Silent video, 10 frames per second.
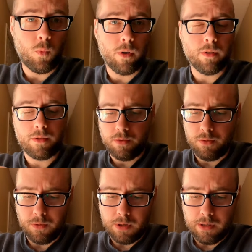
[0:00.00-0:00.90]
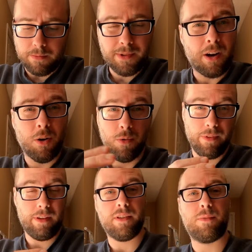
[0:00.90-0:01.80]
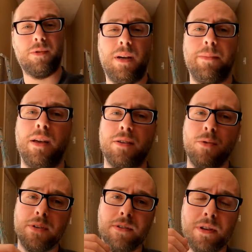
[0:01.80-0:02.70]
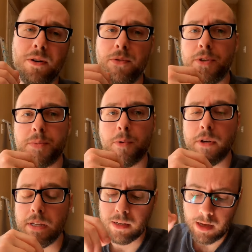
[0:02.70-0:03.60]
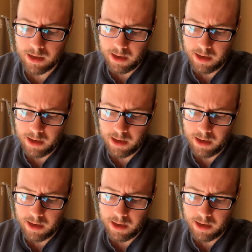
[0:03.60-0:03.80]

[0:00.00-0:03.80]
were to uh, tone this, which I'm not going to tone this print,